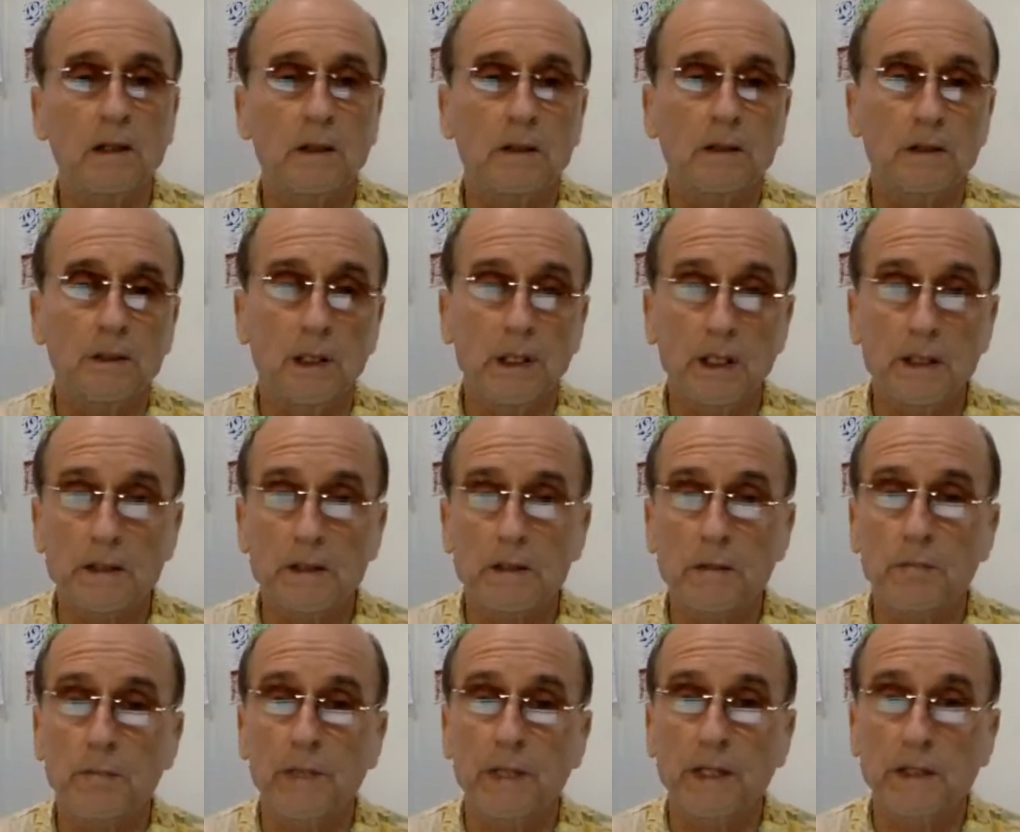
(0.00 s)
a
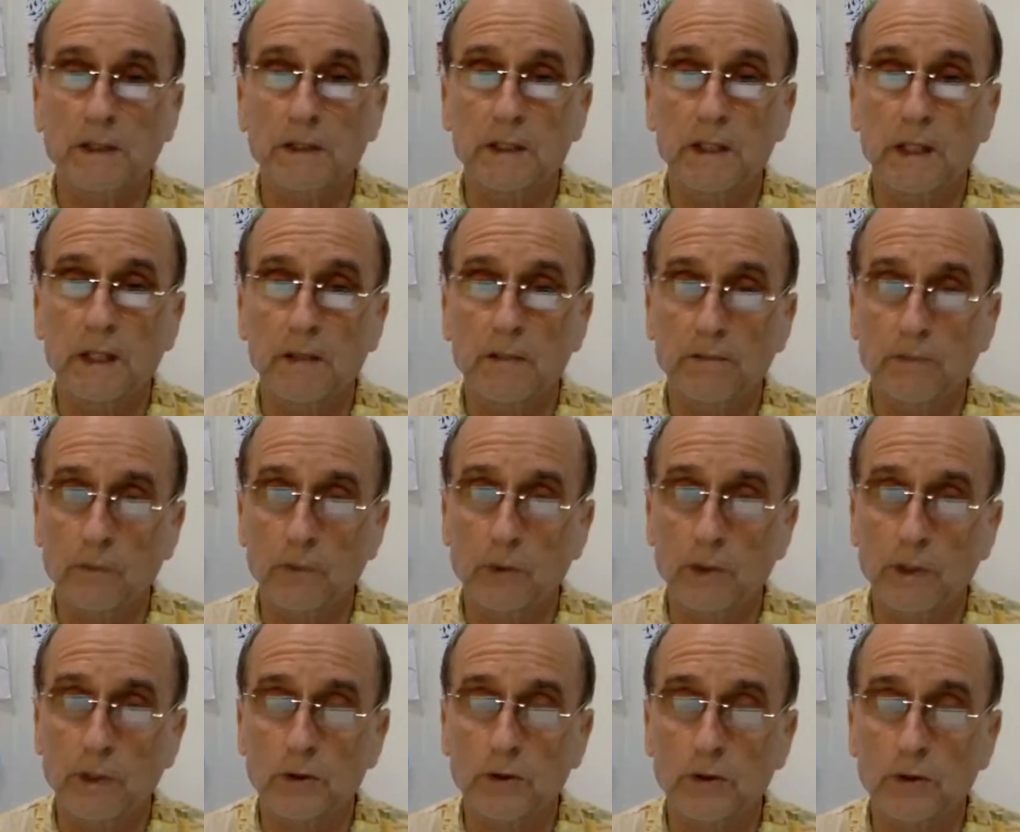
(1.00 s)
nice paycheck
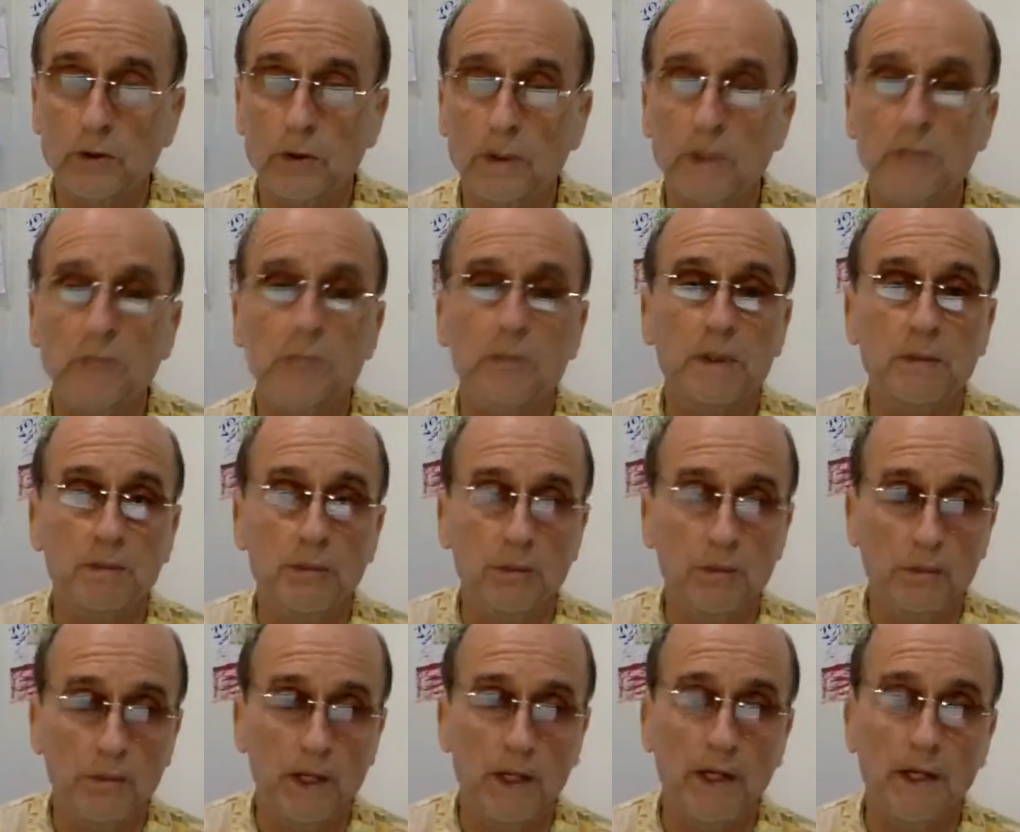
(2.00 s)
for it too as
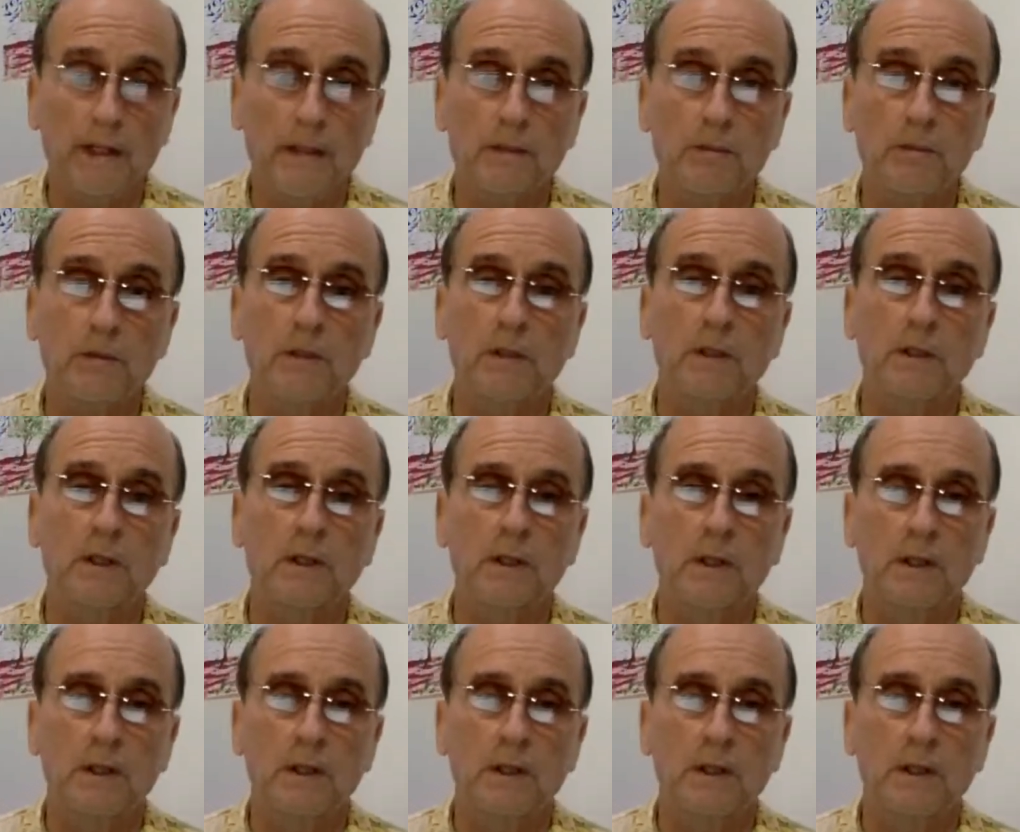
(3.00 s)
people buy the book.